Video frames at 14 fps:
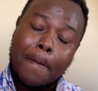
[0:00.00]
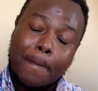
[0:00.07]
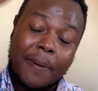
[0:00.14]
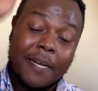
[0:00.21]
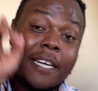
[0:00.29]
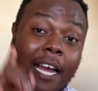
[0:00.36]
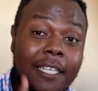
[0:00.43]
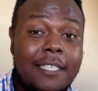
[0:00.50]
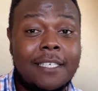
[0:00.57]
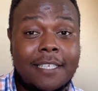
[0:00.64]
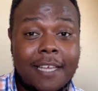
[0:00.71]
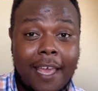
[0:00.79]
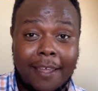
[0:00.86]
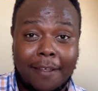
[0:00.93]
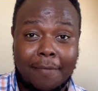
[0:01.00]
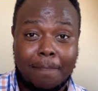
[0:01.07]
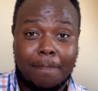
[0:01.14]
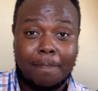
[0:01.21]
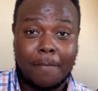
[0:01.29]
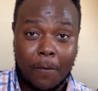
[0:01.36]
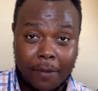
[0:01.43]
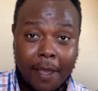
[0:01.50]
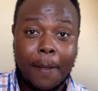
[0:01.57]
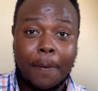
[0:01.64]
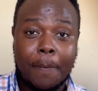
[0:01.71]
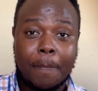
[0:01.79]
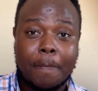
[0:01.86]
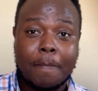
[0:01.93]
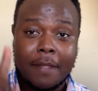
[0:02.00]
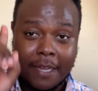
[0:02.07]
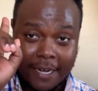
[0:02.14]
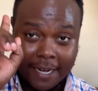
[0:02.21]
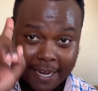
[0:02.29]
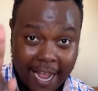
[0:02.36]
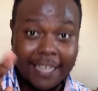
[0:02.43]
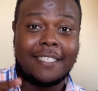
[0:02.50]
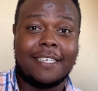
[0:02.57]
But not today, okay? Not